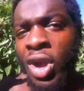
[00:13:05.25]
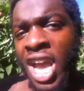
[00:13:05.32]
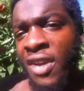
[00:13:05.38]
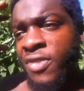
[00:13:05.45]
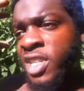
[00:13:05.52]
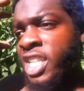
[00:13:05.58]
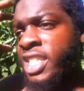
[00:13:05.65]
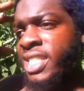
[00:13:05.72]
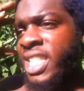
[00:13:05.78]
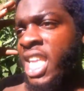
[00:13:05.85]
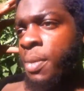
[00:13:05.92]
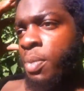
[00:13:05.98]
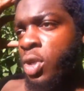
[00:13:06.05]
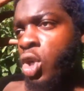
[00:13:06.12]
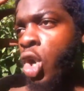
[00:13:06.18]
Gravity is
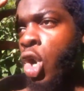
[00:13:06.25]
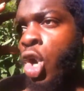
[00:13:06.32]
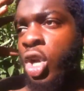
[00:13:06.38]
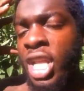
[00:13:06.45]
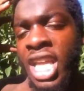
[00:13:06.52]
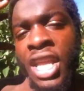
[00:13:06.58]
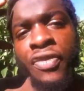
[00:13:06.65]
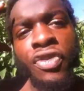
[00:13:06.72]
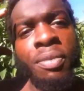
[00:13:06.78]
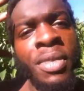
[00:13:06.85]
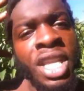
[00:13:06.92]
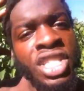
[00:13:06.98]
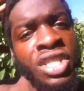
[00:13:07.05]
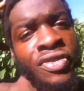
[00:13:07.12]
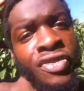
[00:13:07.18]
keeping all the
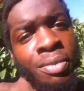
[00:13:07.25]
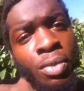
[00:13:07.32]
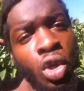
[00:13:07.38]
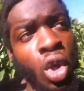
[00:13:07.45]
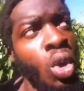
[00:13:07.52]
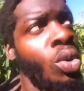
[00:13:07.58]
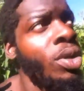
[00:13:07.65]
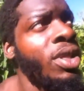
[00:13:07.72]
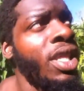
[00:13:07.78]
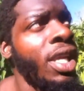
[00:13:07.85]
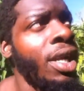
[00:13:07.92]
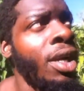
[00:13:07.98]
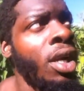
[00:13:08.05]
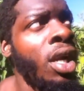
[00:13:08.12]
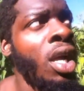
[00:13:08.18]
information from going
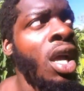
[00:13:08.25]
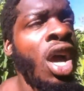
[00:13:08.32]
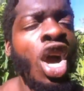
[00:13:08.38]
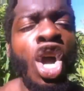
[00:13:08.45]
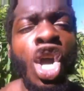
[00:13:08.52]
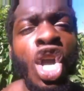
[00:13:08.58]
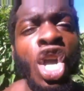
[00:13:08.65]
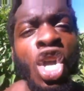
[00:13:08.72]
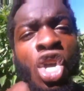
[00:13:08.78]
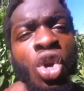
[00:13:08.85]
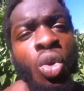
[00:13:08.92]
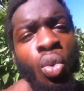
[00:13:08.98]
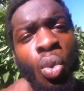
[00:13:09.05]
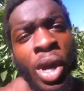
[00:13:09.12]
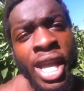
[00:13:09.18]
there. A
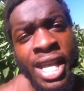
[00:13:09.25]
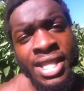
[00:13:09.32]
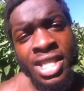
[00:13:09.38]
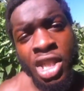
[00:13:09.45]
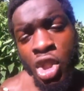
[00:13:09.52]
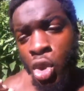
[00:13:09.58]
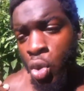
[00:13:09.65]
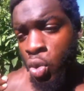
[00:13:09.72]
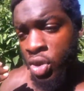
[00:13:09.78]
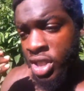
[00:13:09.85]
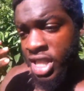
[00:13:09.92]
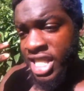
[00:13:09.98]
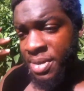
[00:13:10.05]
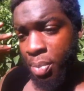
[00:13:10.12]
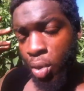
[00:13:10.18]
good way to use
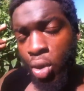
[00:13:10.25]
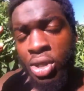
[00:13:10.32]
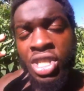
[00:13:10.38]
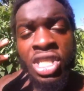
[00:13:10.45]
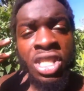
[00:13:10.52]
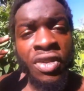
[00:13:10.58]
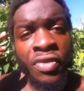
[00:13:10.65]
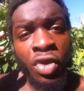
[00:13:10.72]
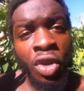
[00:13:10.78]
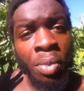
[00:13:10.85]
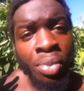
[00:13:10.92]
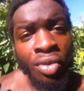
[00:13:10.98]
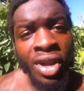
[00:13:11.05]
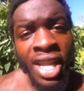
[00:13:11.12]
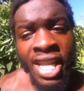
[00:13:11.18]
these portions of
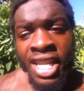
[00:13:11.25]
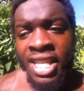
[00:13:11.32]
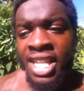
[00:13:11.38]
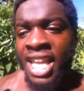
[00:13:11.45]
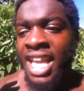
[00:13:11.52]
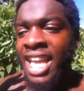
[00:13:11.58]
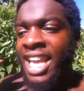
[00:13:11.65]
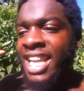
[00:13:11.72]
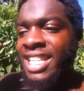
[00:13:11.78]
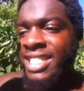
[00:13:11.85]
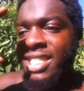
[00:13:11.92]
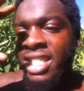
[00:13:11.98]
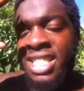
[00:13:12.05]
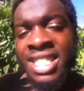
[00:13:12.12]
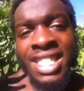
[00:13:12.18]
your brain
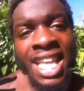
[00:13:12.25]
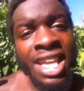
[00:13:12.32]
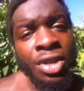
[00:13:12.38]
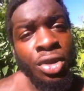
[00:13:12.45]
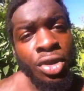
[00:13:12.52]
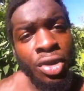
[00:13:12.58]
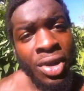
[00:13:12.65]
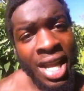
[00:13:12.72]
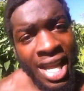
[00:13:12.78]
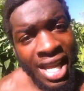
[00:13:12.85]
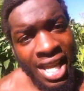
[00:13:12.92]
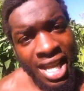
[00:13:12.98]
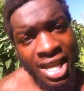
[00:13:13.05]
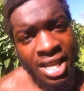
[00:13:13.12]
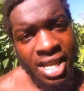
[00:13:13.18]
is to stand on your
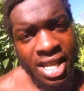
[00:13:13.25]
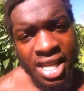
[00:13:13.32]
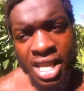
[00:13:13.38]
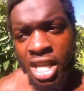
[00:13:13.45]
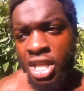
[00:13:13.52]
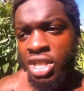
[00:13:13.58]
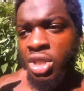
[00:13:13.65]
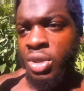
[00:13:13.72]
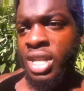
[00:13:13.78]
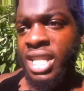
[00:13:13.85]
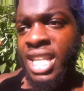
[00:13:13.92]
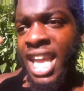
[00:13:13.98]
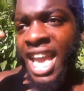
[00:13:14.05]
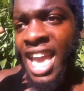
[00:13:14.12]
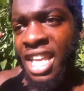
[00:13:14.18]
head so
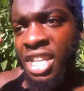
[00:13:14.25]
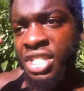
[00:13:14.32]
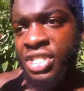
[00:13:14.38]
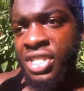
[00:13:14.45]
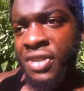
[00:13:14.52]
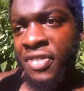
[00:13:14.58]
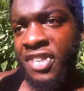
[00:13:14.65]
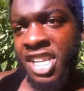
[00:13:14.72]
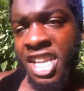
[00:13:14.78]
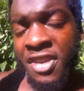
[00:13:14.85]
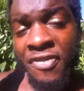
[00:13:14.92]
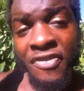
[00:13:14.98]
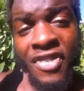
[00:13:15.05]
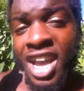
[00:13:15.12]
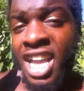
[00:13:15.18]
that the energy
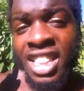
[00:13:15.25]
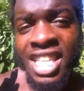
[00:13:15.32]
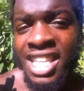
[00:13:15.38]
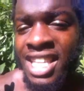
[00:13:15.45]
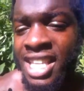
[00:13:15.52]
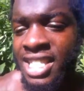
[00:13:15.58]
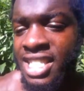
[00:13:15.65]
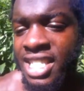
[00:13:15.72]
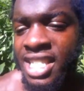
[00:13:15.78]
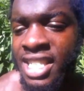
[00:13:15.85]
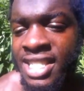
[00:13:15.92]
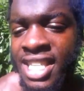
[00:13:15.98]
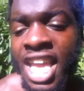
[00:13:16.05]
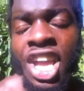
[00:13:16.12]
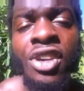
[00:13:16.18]
can finally get to
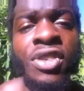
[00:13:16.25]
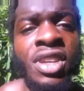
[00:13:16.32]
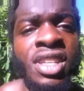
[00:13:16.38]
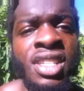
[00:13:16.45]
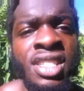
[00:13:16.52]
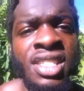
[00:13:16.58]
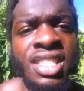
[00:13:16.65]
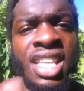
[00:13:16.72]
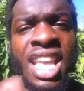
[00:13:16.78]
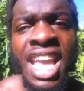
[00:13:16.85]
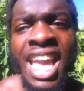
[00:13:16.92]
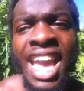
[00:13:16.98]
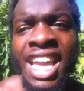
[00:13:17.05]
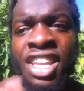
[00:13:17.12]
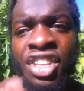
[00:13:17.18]
these areas
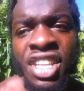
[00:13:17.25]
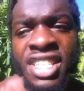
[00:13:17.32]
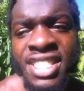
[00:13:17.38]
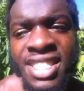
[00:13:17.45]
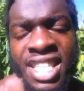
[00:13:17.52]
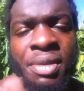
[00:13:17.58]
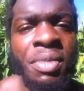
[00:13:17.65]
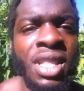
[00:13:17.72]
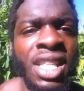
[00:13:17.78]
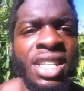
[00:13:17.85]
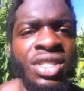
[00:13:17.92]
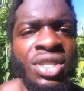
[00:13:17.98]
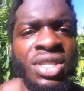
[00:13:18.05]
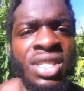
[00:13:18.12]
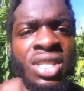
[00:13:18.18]
and you can
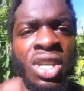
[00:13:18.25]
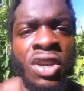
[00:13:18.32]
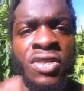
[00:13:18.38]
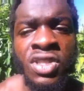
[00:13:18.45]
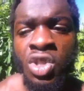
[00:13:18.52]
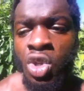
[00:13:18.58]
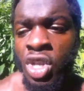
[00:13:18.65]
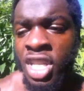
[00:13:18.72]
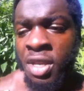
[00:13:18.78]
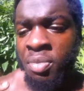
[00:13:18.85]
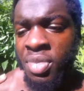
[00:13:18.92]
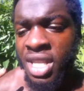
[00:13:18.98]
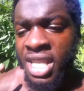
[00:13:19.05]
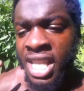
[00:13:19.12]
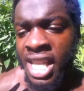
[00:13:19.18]
stimulate yourself so you
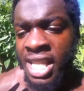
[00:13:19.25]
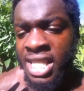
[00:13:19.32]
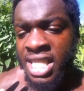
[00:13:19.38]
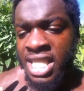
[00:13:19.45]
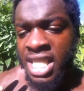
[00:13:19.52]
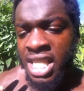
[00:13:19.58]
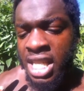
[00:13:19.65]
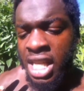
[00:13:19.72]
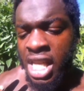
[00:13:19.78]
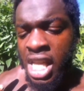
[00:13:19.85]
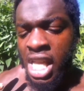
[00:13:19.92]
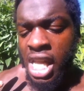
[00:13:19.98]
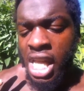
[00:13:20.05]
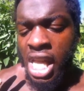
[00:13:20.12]
can begin to